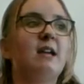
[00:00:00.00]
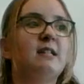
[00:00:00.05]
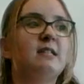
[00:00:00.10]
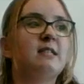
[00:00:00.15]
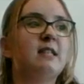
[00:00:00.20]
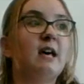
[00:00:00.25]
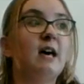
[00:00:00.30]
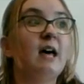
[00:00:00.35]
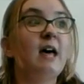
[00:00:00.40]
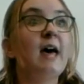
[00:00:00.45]
It's
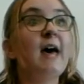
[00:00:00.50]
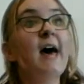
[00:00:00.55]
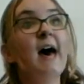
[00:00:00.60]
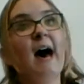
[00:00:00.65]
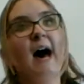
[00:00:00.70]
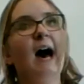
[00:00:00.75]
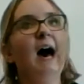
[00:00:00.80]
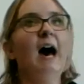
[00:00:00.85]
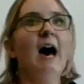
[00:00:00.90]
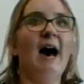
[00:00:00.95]
the
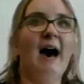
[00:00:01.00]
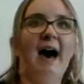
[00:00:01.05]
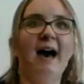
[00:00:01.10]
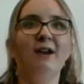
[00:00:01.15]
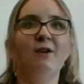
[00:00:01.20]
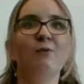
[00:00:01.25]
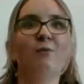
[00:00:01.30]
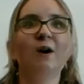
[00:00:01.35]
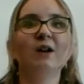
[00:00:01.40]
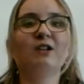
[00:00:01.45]
I
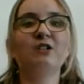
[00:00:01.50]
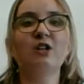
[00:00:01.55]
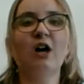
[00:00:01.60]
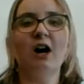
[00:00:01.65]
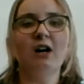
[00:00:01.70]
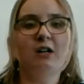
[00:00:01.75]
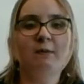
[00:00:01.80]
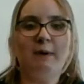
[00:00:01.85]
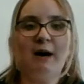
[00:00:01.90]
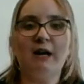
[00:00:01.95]
don't want to
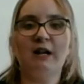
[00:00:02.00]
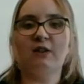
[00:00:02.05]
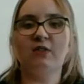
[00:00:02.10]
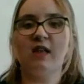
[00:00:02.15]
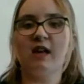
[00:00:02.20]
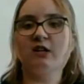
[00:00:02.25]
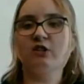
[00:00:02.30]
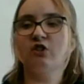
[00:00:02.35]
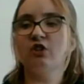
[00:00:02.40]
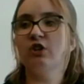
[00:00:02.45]
talk about it
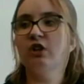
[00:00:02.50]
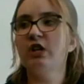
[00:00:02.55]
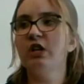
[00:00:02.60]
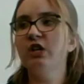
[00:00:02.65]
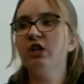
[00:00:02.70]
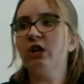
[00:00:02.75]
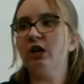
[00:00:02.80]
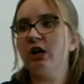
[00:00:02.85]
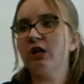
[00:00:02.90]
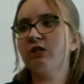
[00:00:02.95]
lecture he
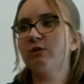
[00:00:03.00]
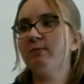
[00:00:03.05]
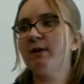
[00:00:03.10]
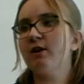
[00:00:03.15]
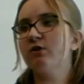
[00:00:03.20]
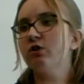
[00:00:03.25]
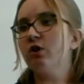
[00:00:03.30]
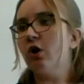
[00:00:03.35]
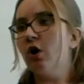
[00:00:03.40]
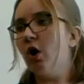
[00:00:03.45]
talks
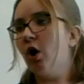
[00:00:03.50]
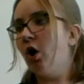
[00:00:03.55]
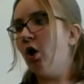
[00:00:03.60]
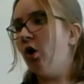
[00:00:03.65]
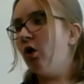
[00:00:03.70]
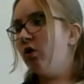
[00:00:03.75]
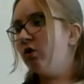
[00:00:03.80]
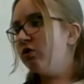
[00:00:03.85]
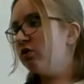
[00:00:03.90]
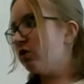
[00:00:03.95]
about
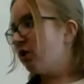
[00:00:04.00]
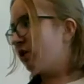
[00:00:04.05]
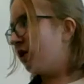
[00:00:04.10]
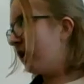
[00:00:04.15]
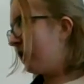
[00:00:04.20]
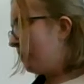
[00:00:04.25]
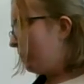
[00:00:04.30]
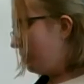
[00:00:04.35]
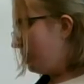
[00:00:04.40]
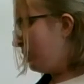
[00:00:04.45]
all
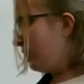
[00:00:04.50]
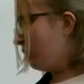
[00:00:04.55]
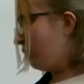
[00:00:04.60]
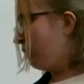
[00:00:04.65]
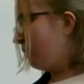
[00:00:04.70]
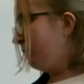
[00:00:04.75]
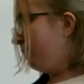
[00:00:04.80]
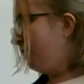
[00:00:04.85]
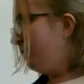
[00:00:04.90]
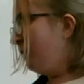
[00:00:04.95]
during dinner.